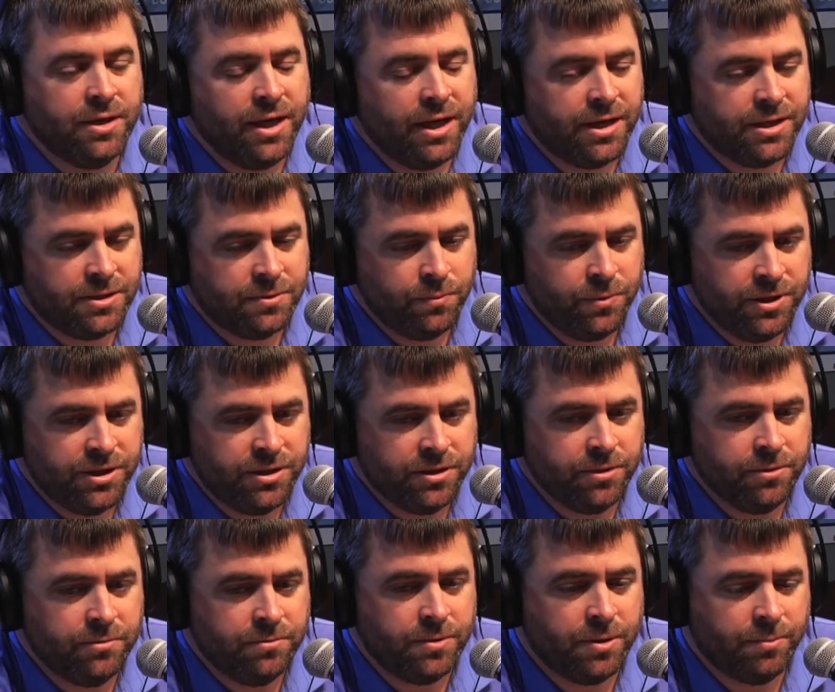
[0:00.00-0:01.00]
Yes, we
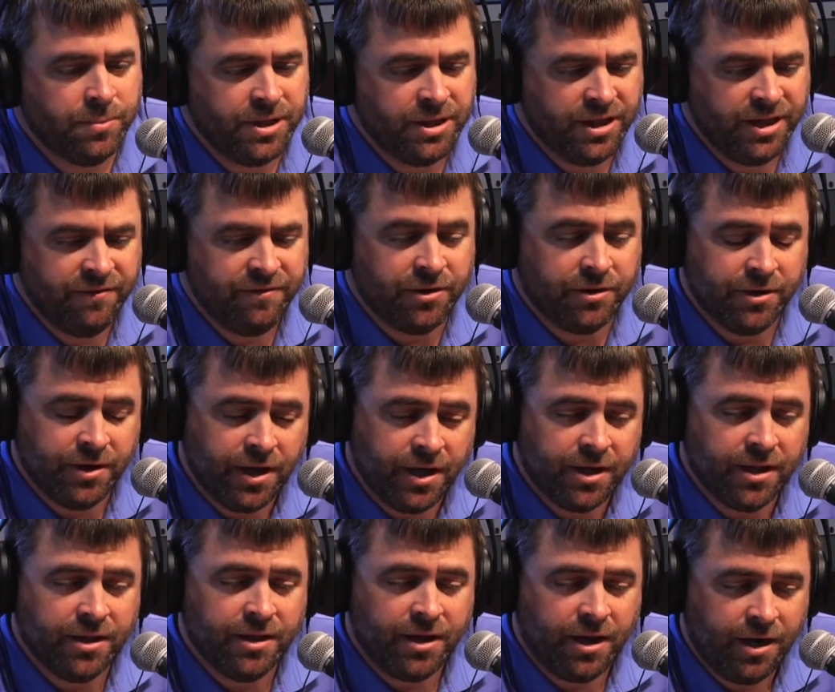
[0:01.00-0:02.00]
do. And believe it or
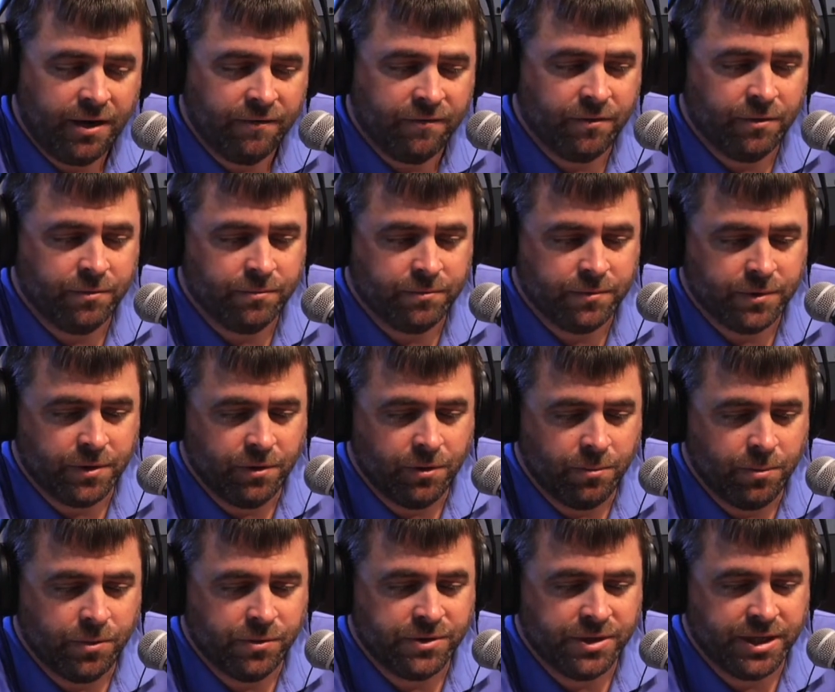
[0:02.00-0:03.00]
not, a lot of the
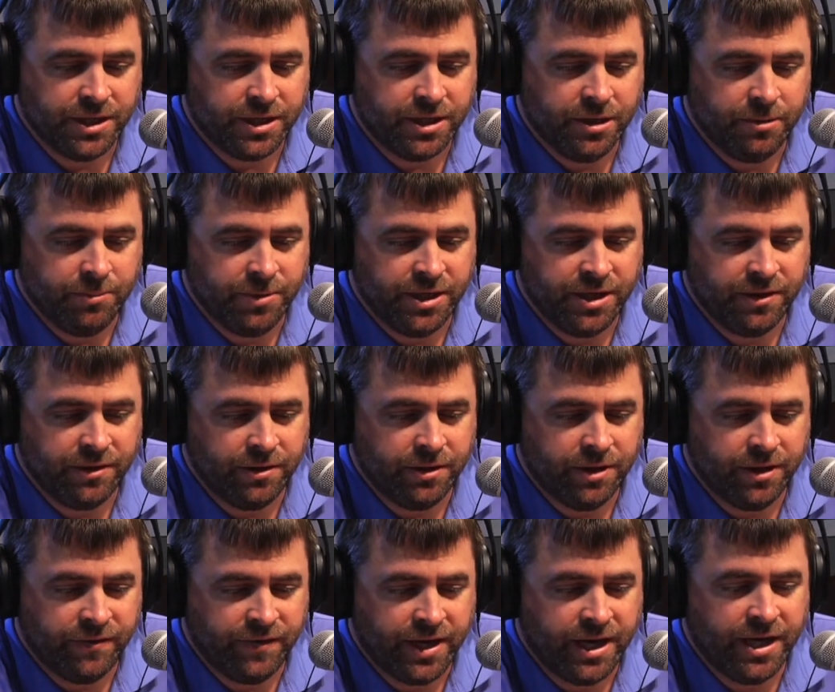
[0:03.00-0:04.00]
homeowners that come in
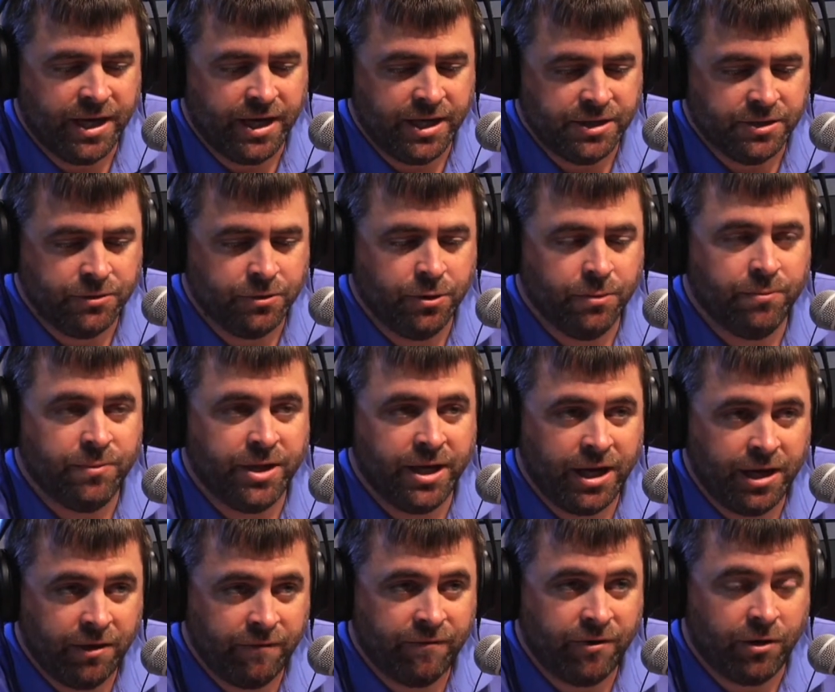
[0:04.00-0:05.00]
that age group,
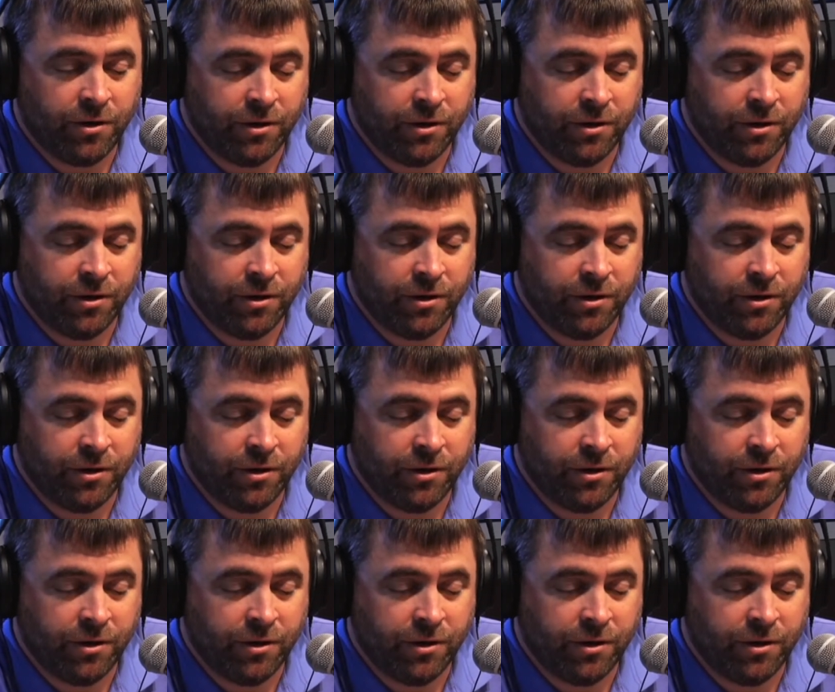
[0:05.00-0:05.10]
they have